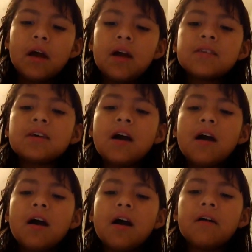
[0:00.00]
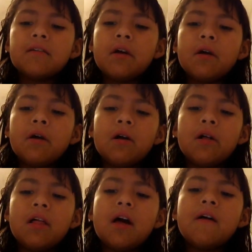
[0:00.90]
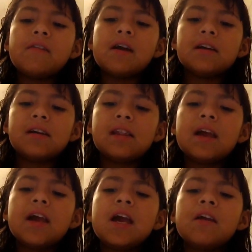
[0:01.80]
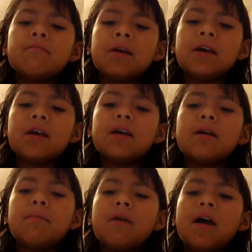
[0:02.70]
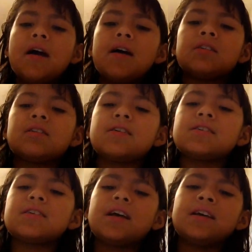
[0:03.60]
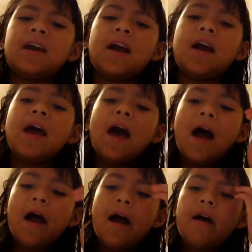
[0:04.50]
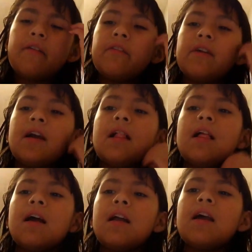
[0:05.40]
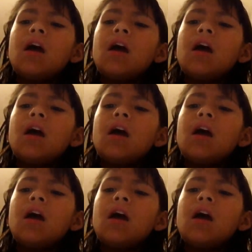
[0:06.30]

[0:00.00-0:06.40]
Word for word: As of your love, they leave me breathless. I can't help feeling